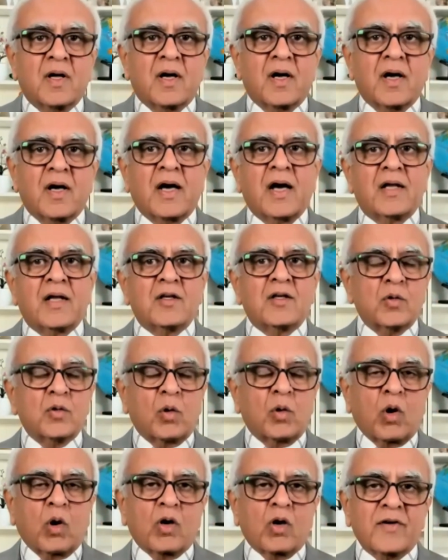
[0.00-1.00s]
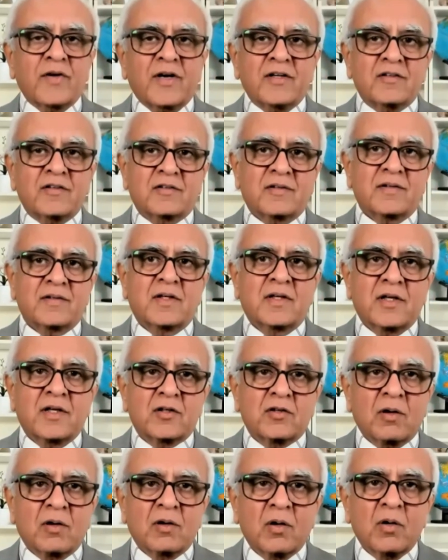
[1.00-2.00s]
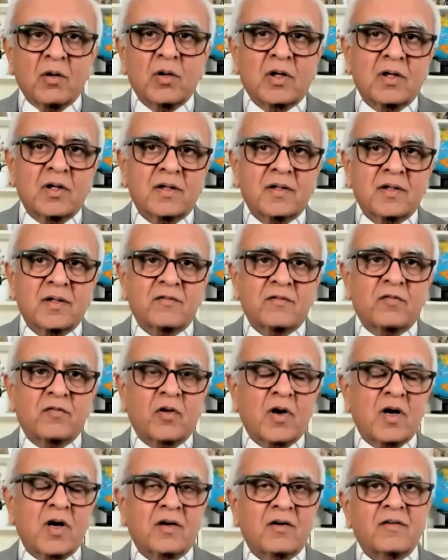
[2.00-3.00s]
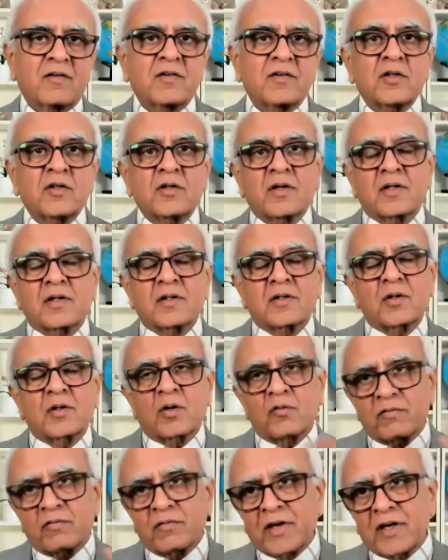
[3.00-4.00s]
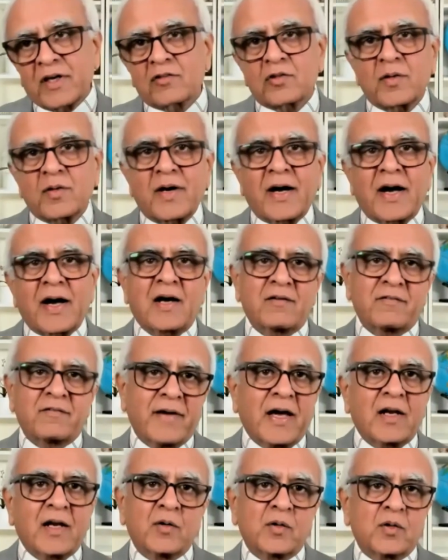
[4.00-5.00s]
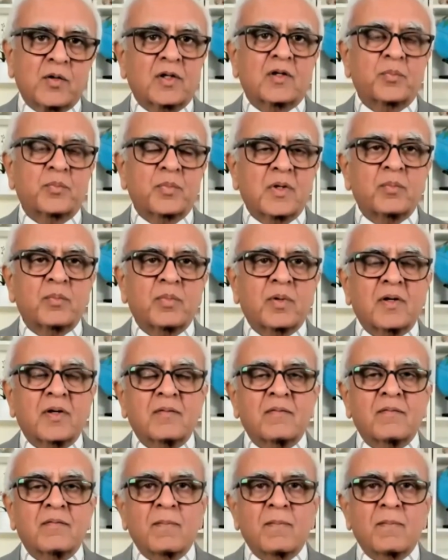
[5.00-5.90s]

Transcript: And you always need to look for ways to add value to other people.